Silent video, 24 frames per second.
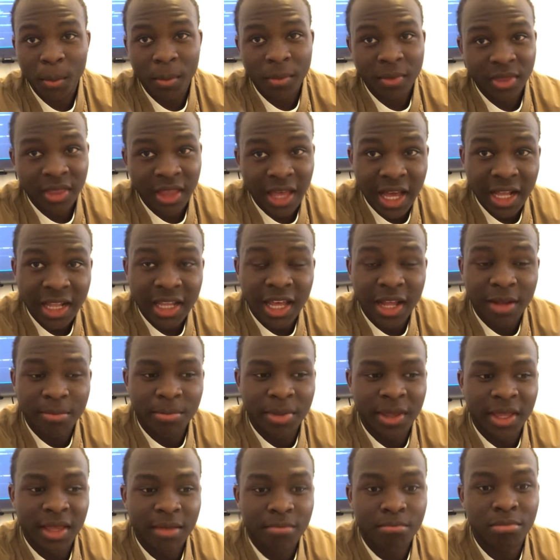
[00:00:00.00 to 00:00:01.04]
That can be
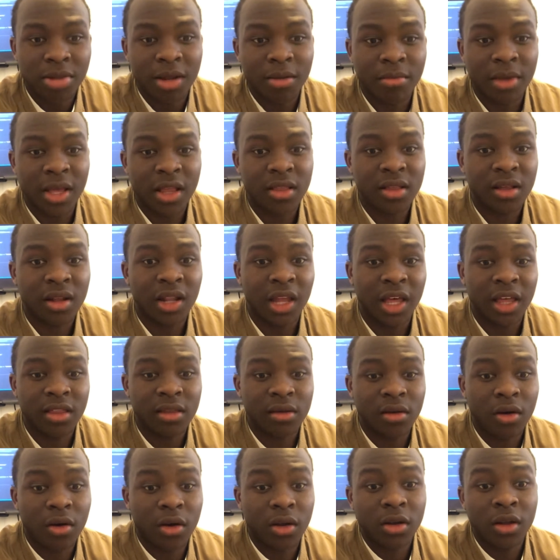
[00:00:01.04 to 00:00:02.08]
implemented later
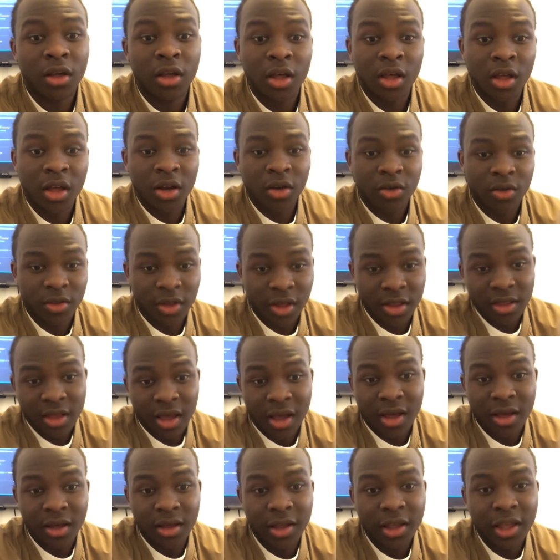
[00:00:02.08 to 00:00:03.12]
on, because that's like
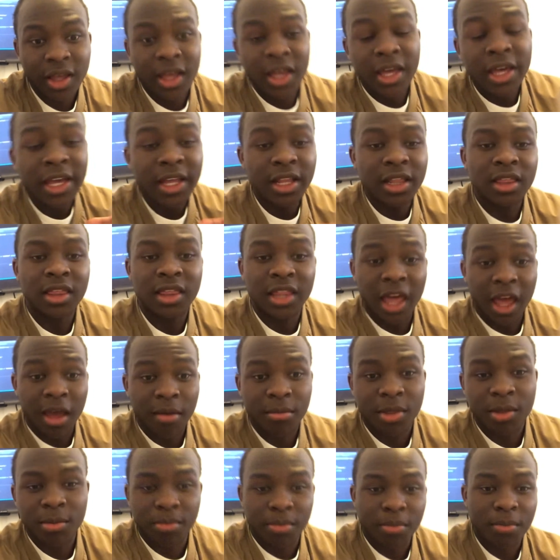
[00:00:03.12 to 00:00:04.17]
a in-depth